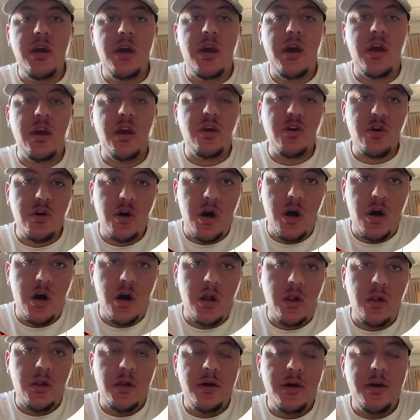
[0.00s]
a
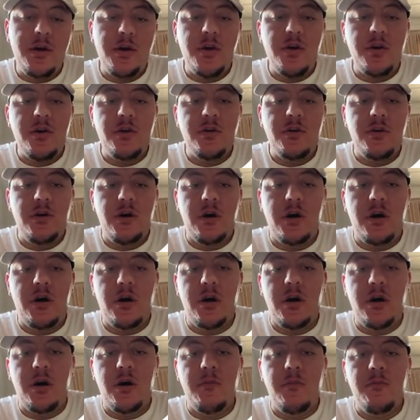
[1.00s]
call
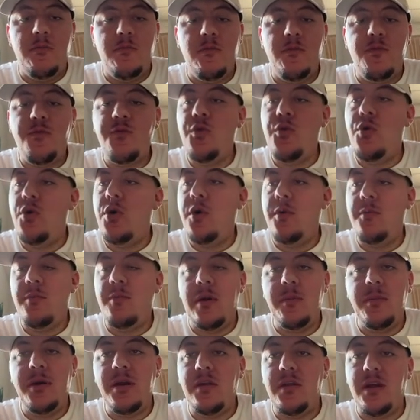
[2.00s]
for maybe